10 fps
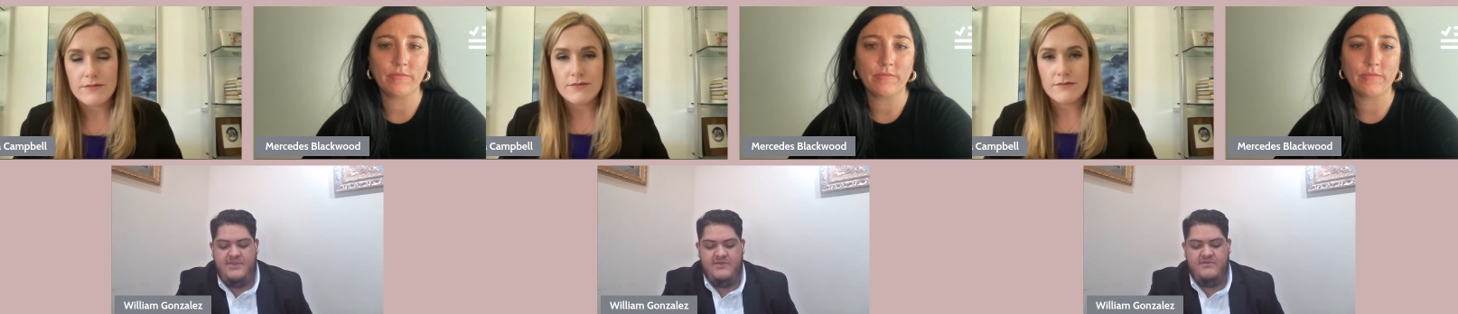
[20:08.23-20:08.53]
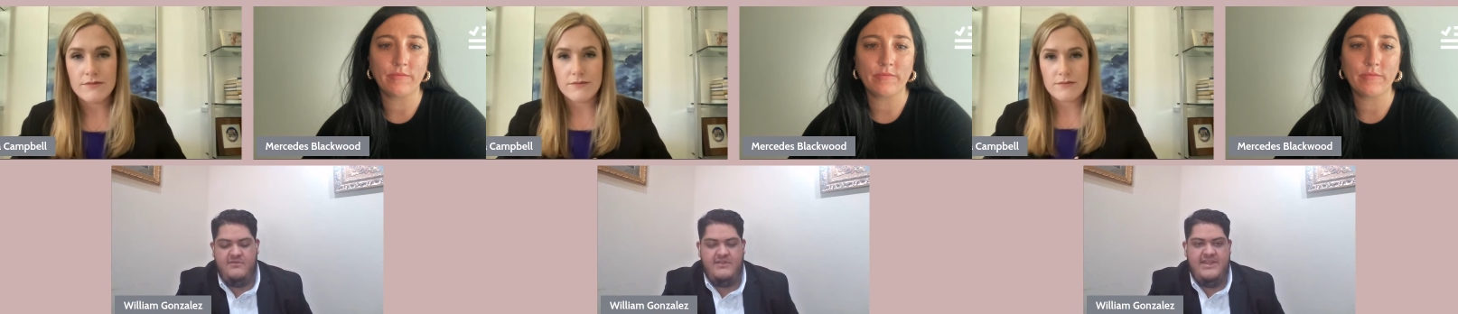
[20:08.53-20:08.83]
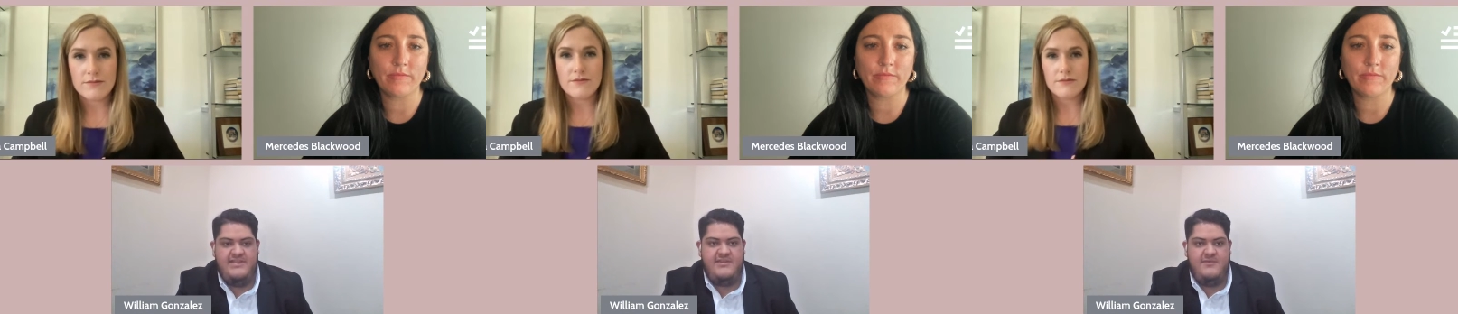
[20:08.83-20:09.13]
Speaker 1: political
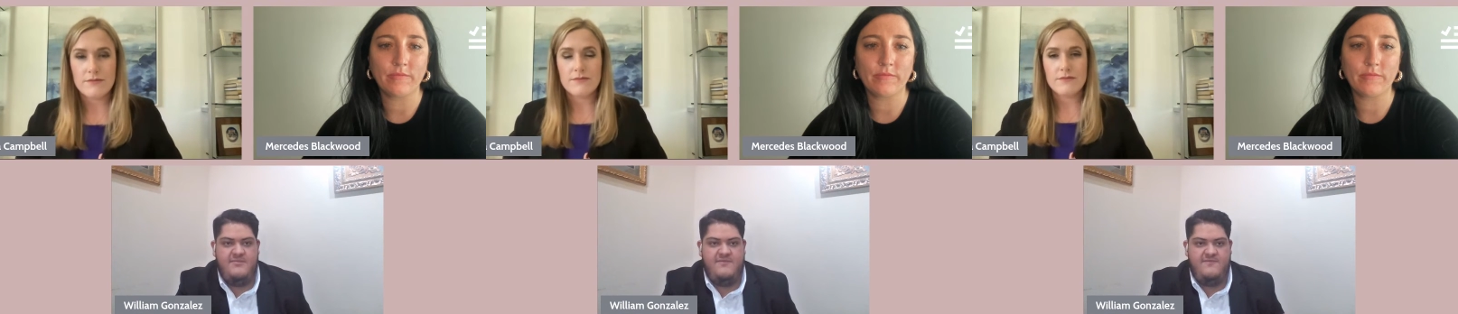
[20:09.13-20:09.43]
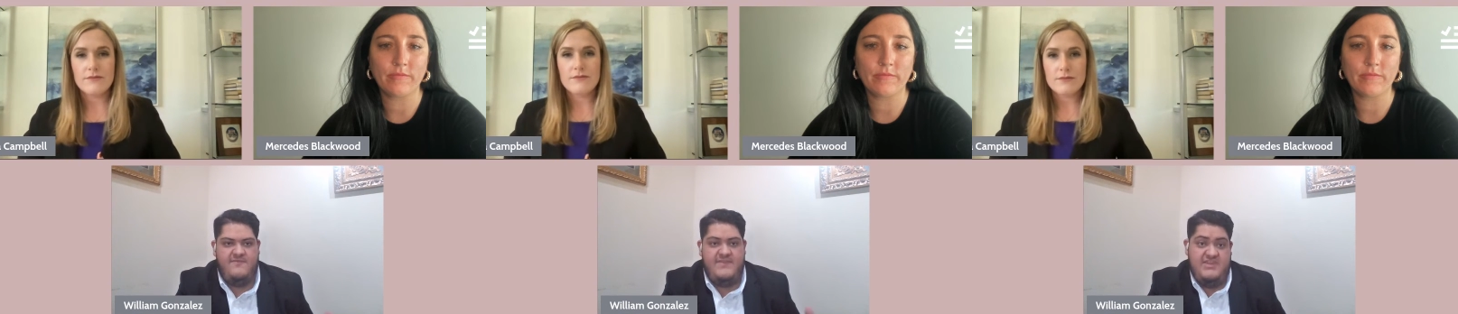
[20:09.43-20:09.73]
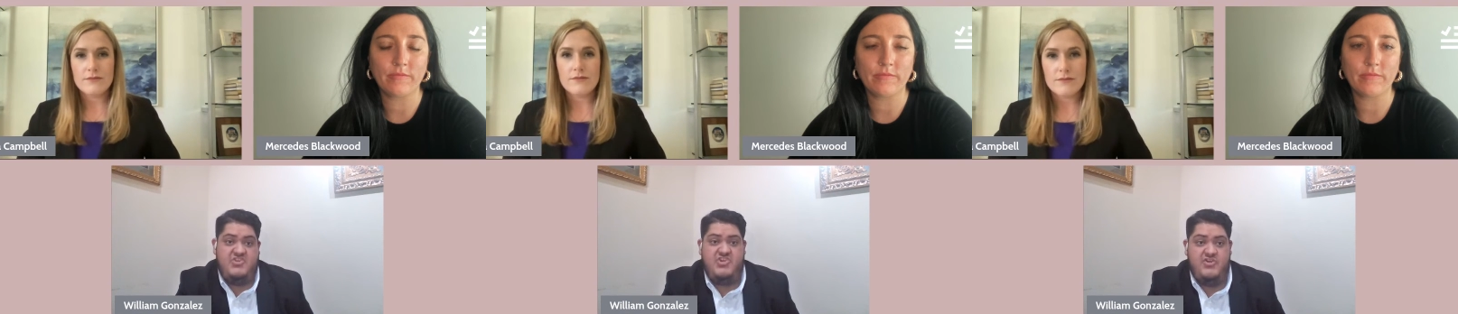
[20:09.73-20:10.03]
landscape of
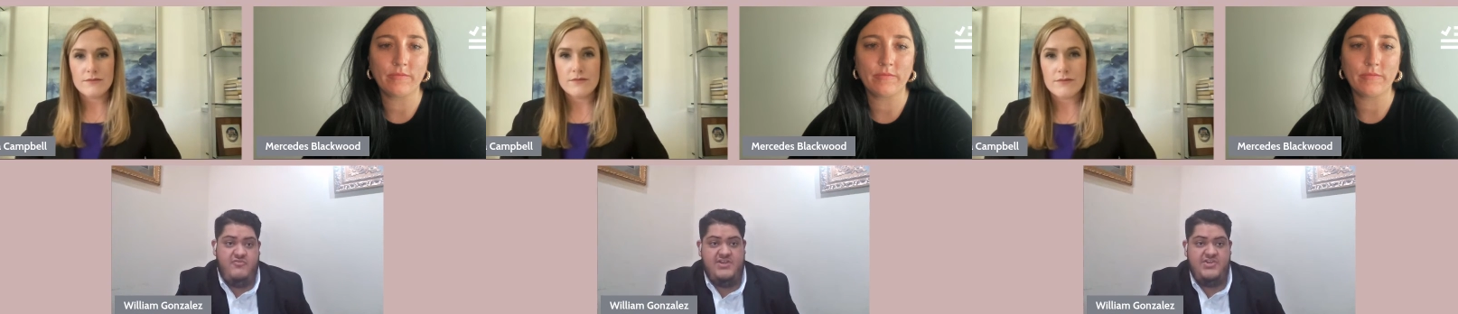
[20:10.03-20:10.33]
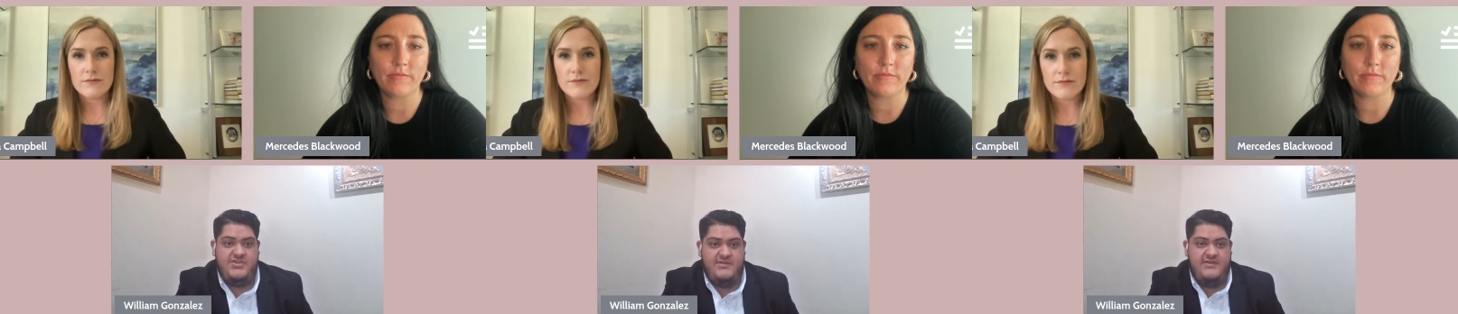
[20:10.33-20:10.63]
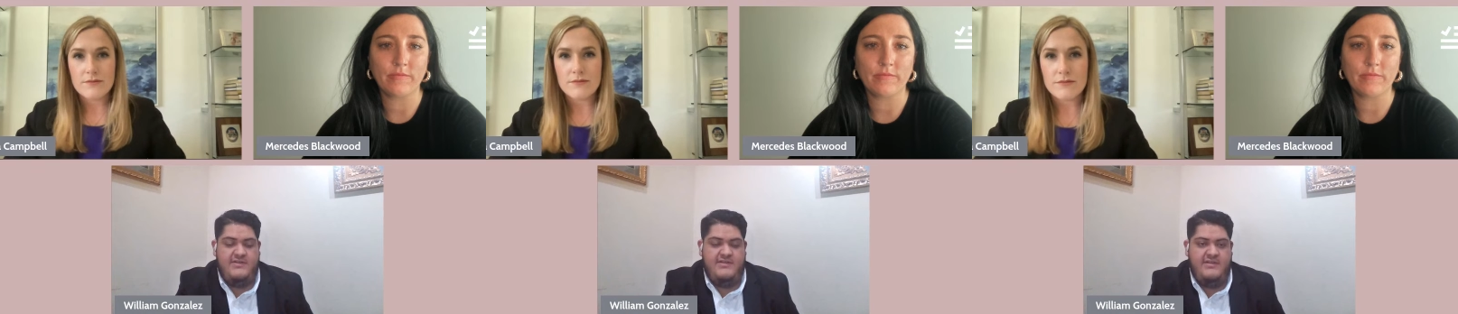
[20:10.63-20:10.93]
this generation.
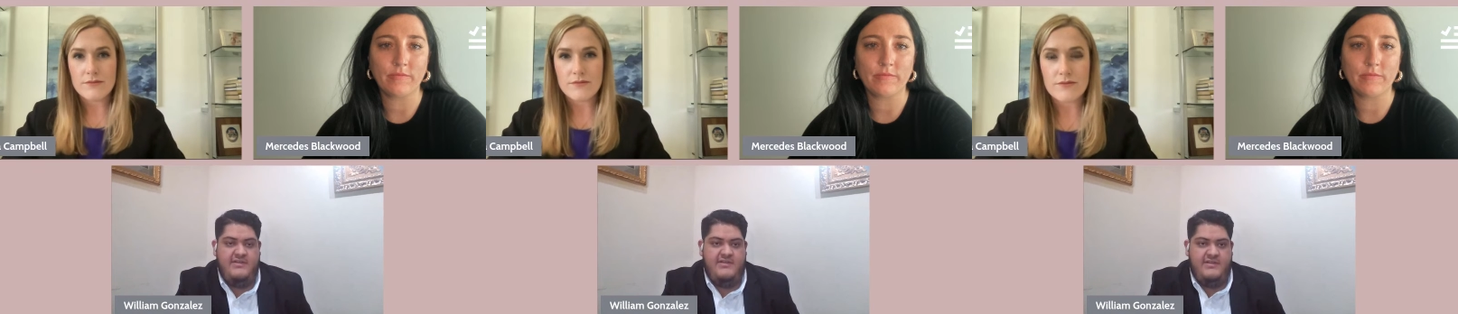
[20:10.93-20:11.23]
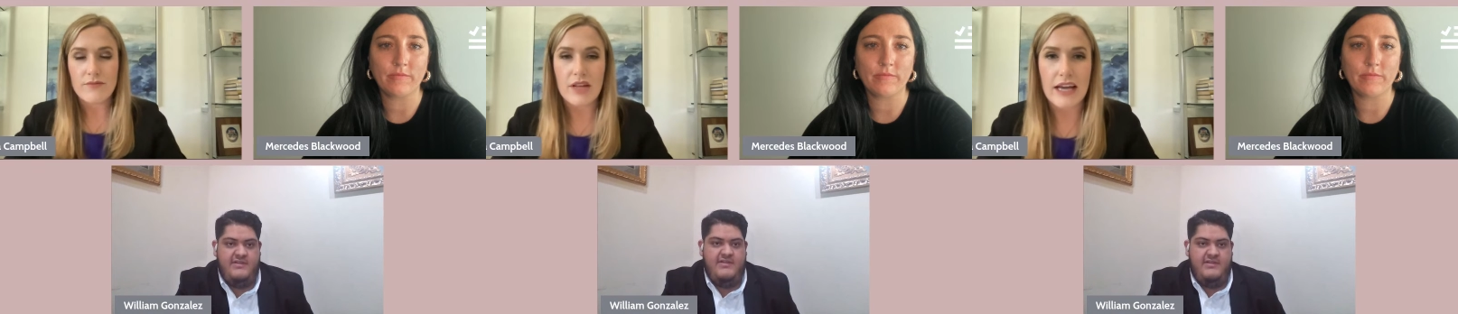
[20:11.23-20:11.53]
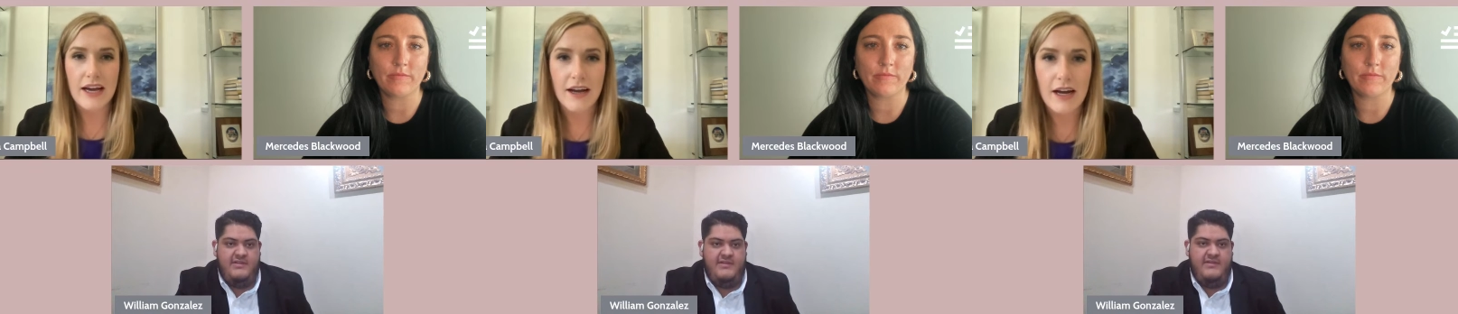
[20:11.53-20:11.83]

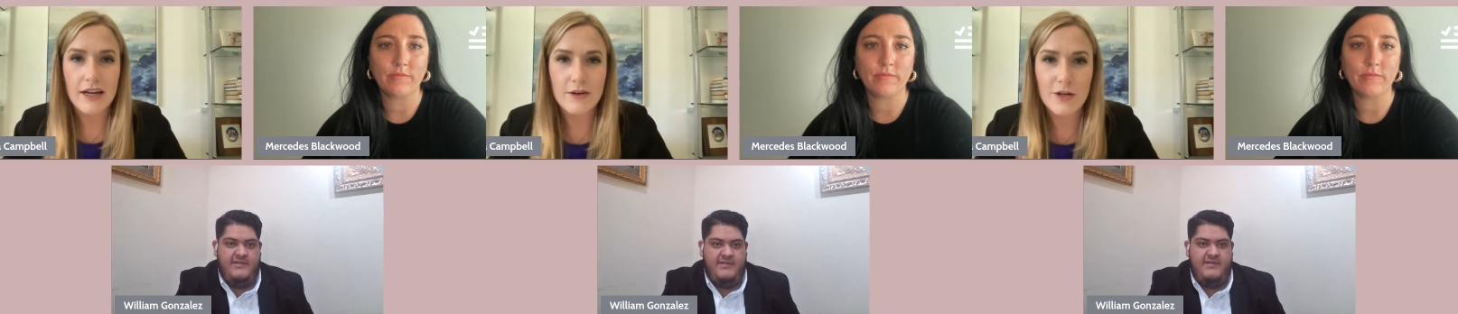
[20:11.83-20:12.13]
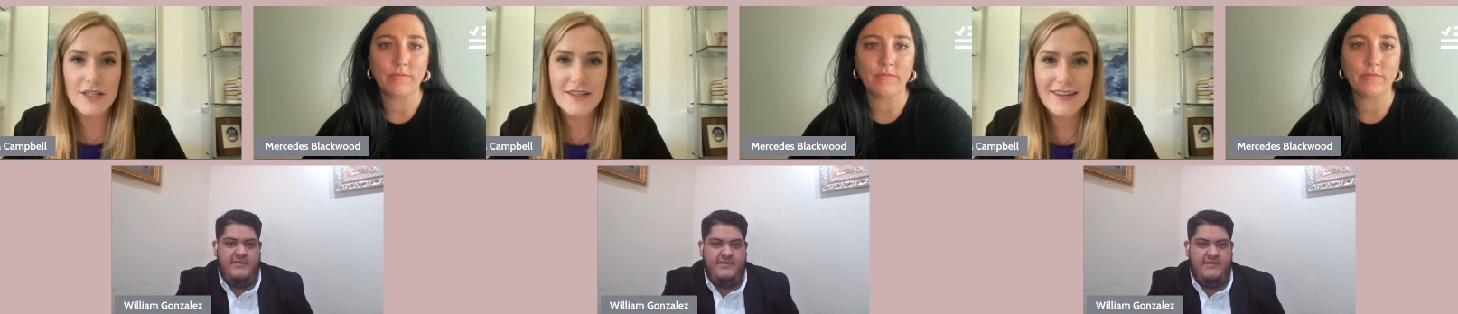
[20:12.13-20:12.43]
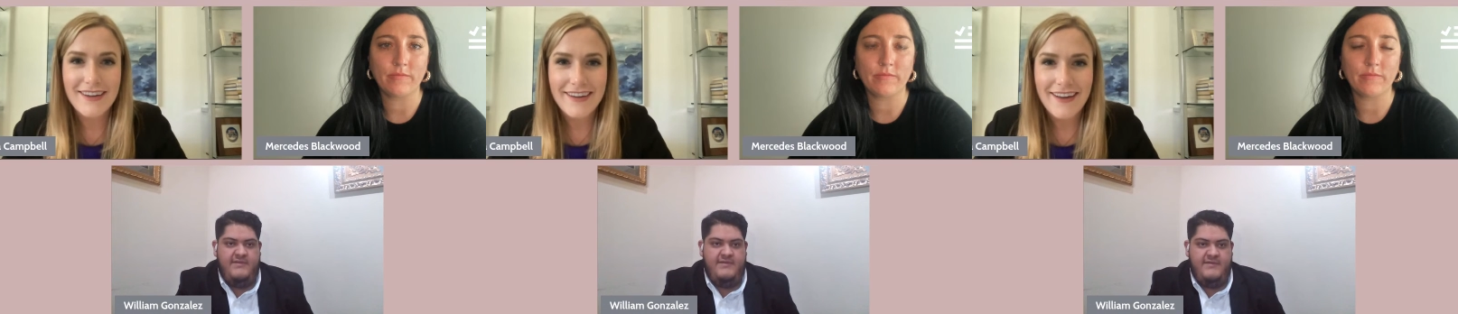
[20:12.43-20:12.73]
Speaker 2: Yeah, I
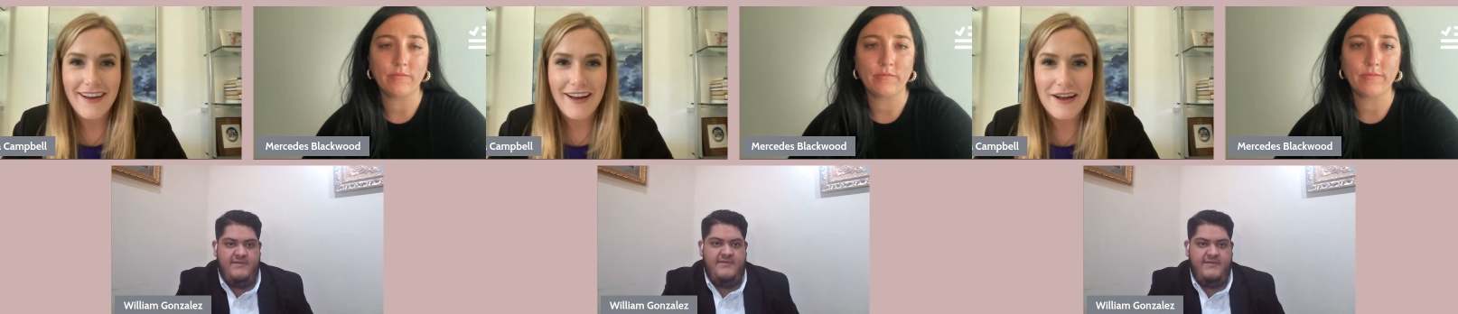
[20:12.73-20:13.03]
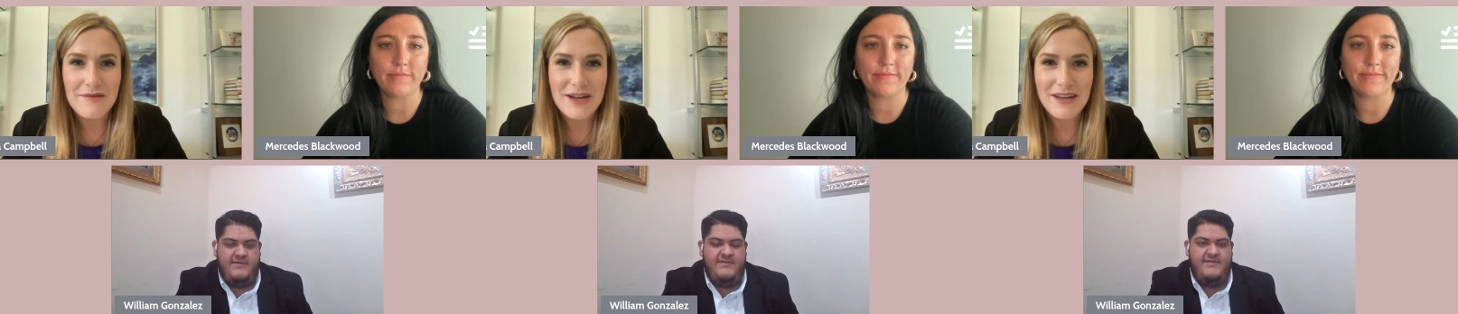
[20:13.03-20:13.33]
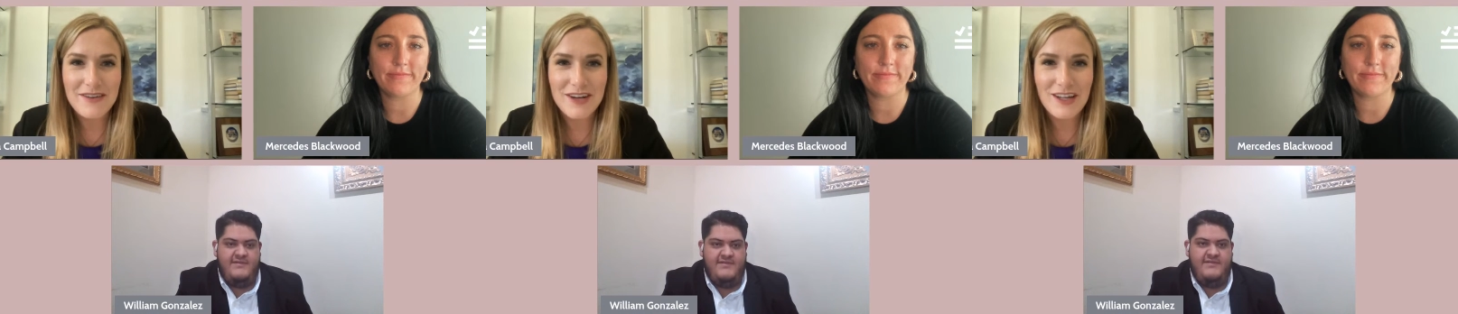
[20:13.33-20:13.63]
always, um,
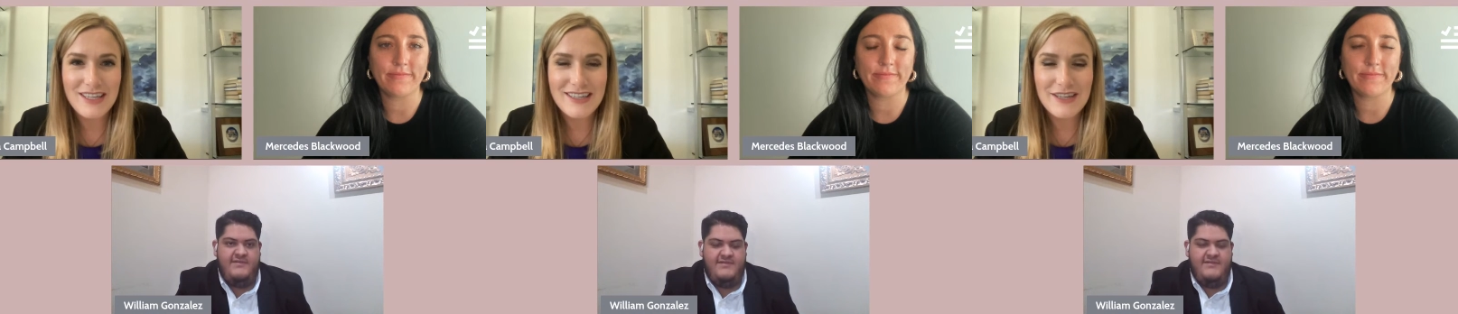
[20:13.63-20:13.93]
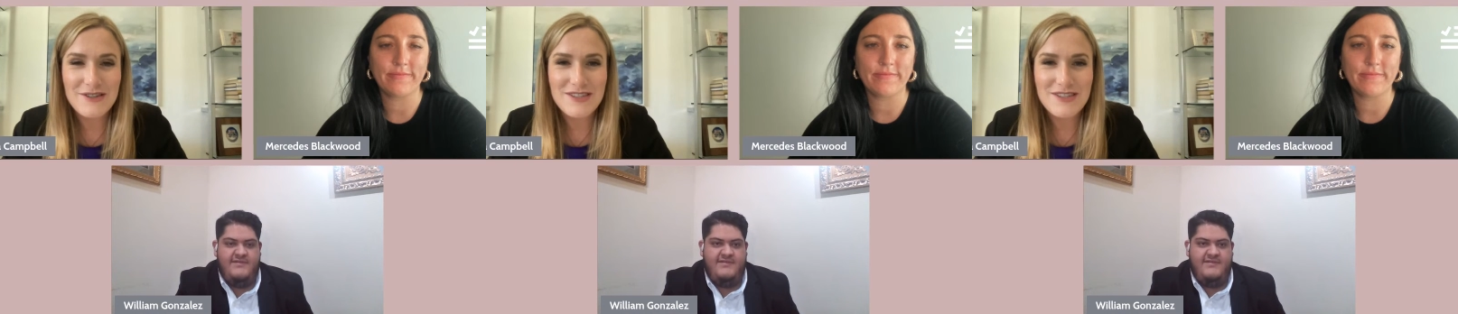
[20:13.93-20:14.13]
I have a colleague that